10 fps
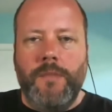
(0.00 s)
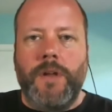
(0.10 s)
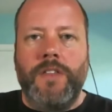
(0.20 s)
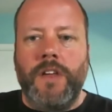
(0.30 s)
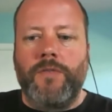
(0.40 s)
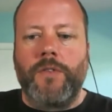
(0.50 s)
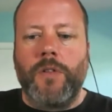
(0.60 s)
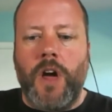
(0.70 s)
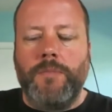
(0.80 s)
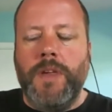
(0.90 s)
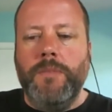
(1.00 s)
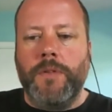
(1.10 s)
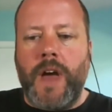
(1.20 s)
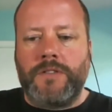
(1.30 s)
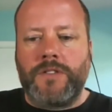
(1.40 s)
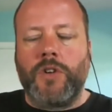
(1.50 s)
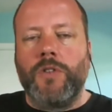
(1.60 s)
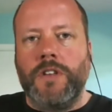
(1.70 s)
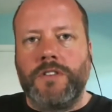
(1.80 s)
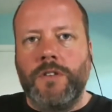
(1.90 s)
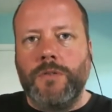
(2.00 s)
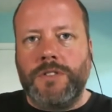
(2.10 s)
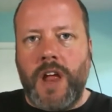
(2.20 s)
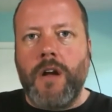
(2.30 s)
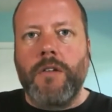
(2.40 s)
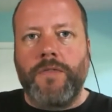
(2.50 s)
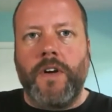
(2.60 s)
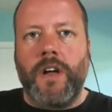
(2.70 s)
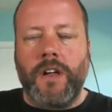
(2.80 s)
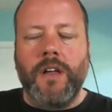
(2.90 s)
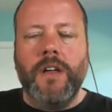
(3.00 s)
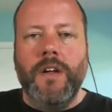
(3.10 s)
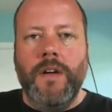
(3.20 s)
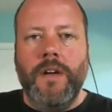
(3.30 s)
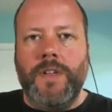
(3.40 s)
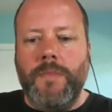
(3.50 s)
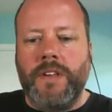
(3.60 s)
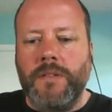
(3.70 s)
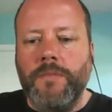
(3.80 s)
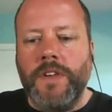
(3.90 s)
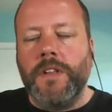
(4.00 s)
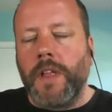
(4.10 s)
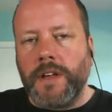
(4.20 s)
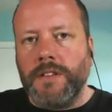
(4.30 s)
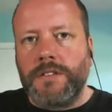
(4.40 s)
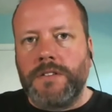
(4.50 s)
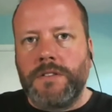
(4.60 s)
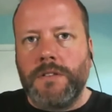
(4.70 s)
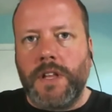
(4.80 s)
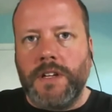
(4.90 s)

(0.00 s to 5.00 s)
But I think for a lot of people, that security is so terrifying that it makes them feel like it's